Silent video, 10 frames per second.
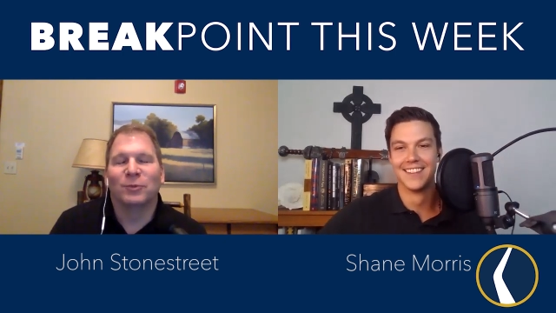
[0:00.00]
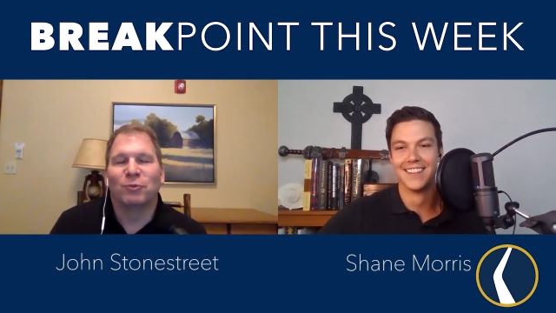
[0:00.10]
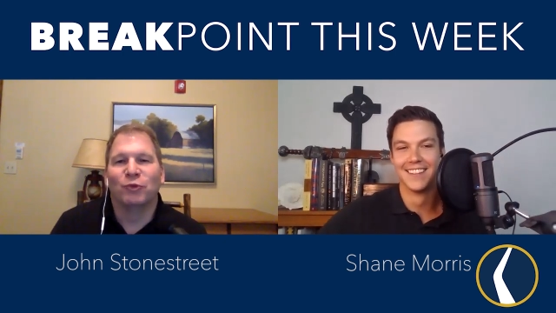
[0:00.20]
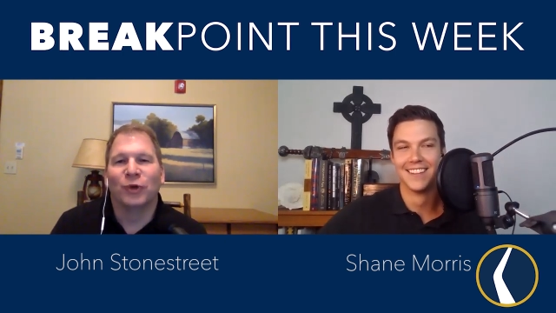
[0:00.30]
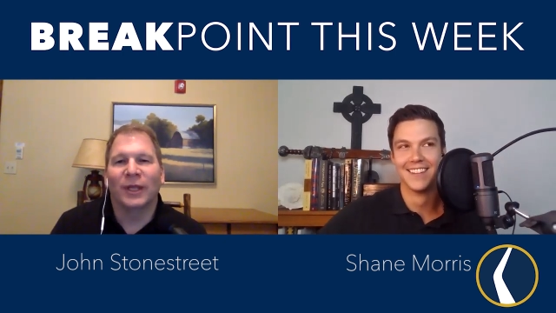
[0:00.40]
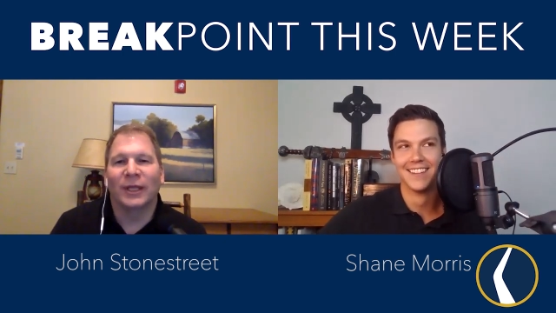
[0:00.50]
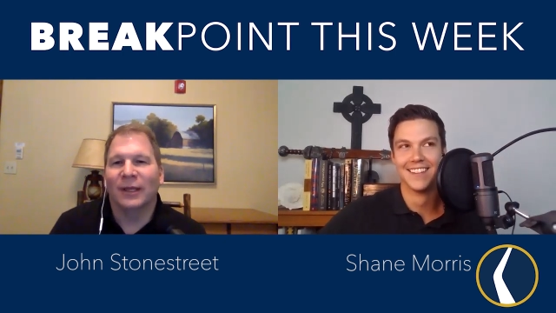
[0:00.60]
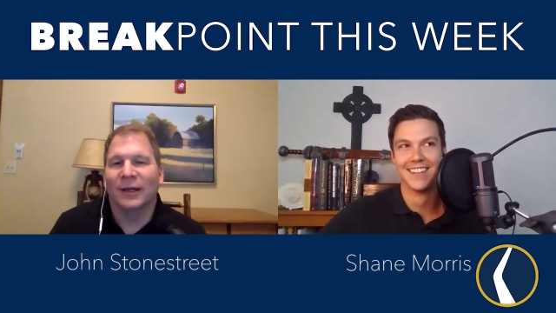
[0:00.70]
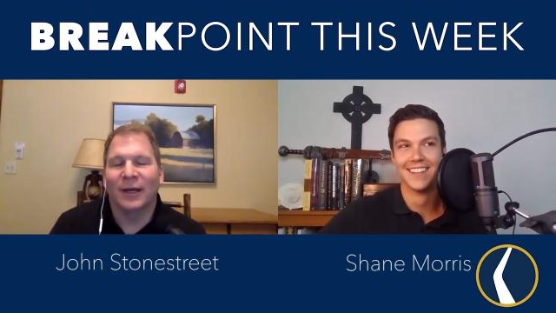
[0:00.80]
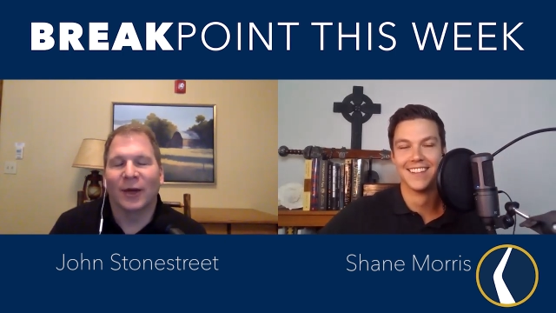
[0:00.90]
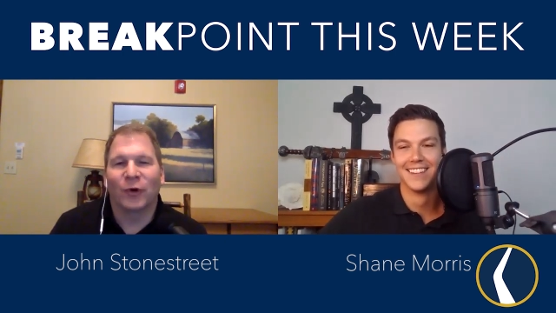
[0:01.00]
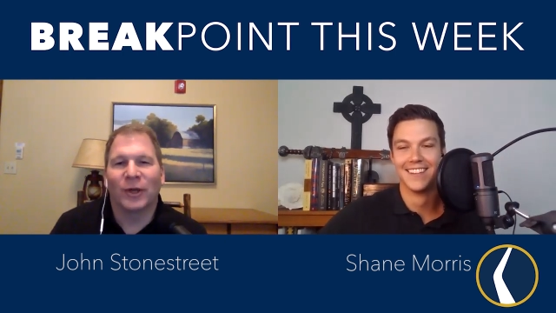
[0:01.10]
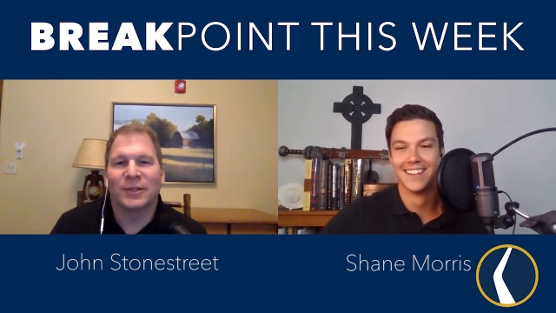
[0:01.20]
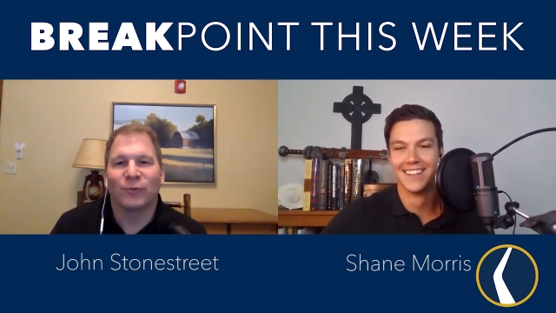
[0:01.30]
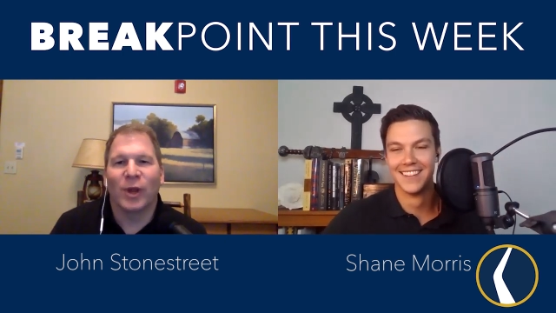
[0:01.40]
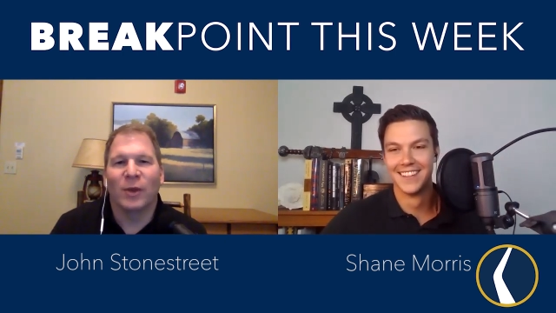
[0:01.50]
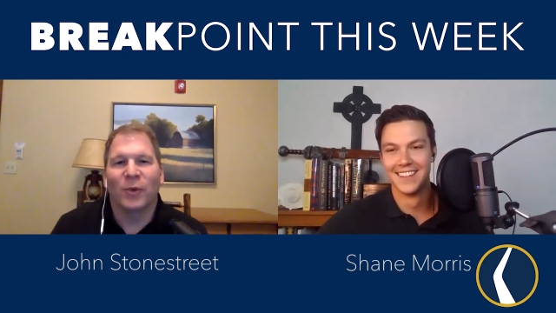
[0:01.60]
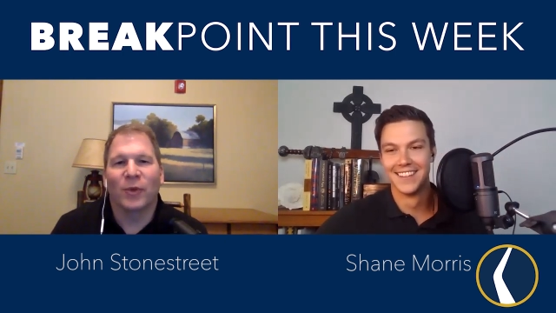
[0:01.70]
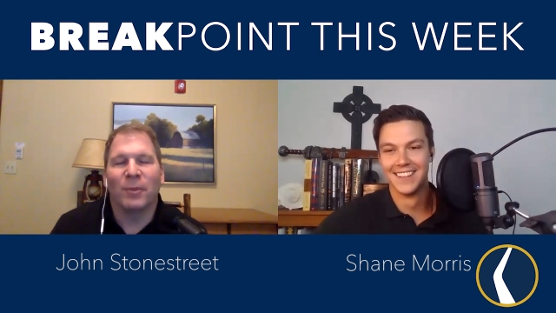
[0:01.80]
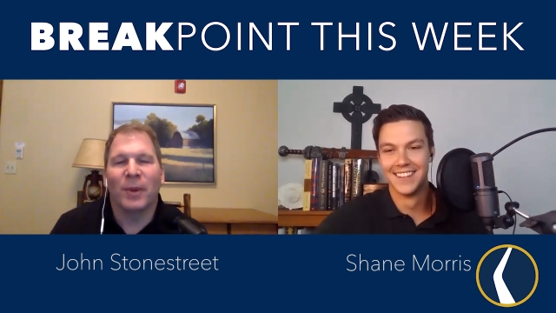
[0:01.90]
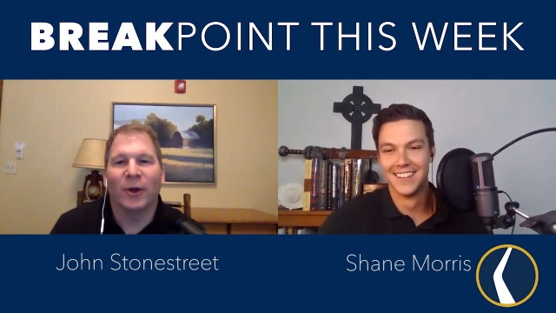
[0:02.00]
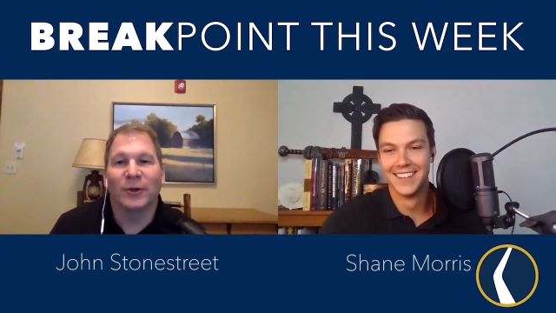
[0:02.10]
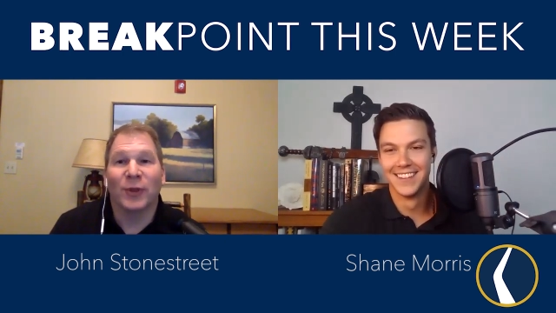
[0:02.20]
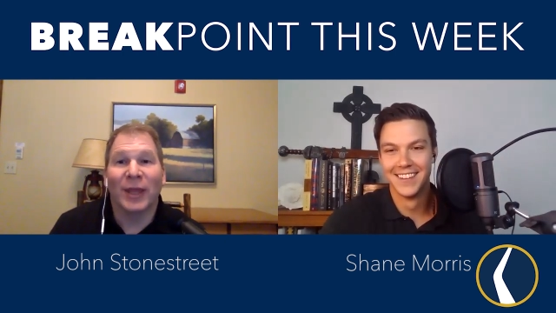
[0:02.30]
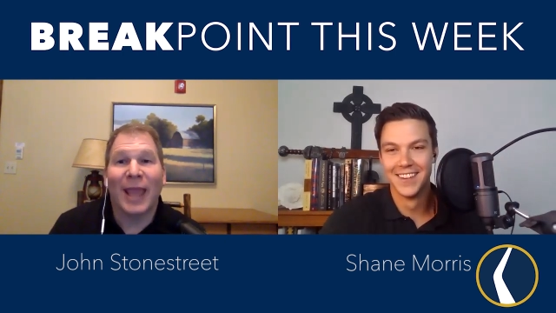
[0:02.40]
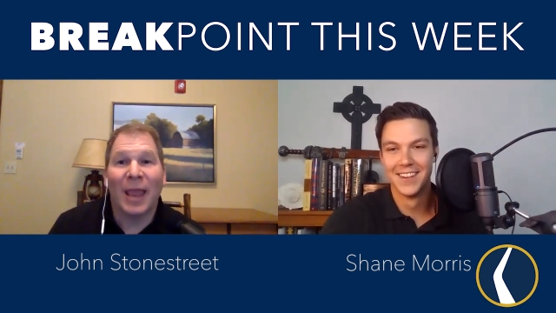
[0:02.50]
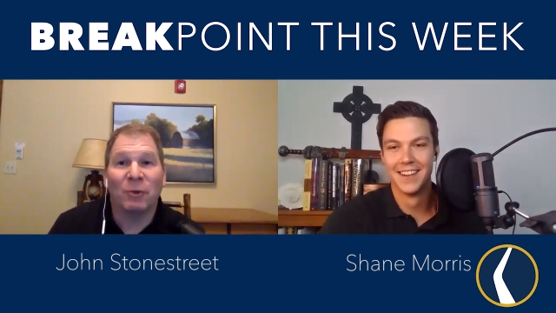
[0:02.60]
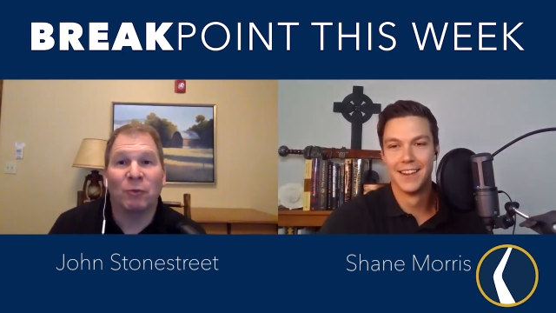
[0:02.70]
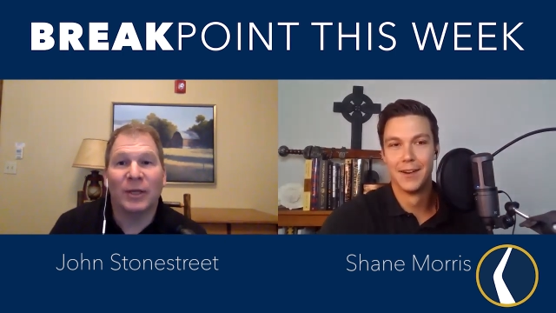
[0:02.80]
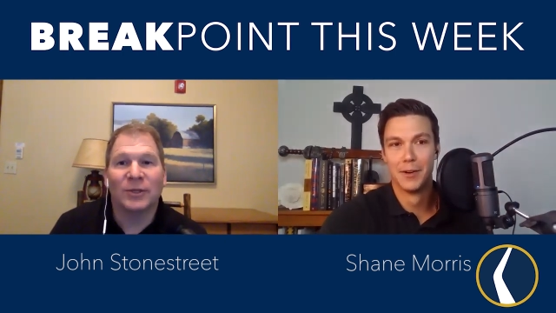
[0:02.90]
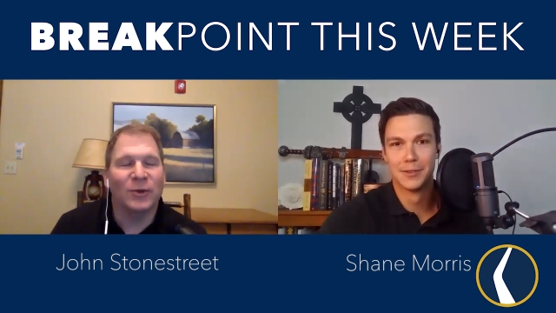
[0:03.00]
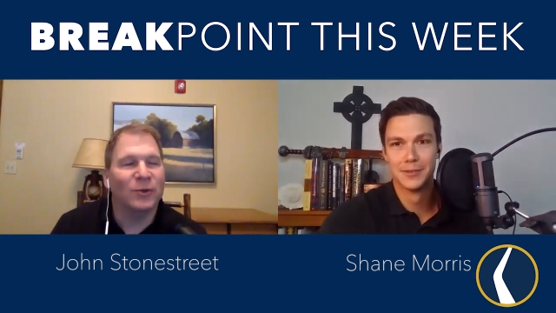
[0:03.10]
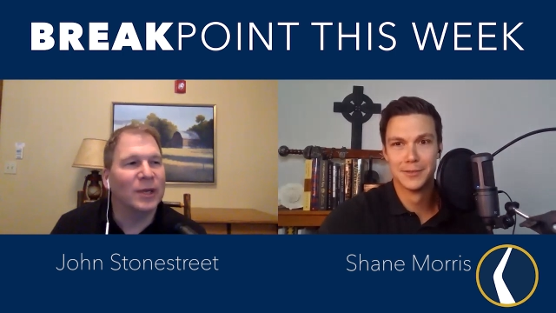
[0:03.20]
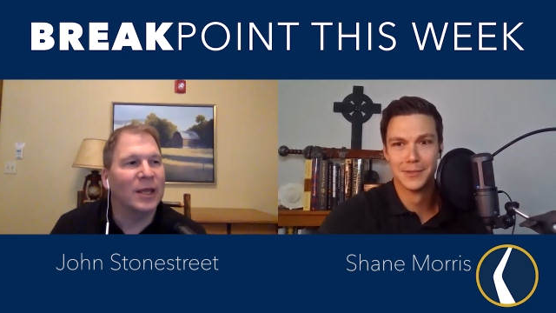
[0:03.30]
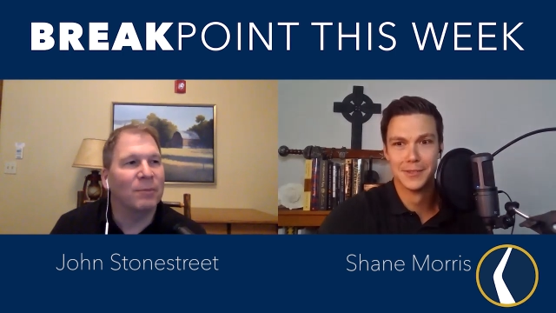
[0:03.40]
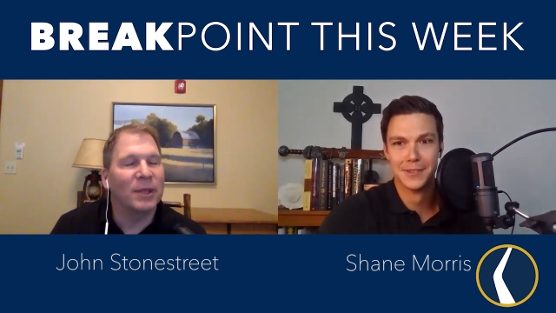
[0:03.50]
Speaker 1: really uh, aggressive run in with a bear, so they came and rescued him.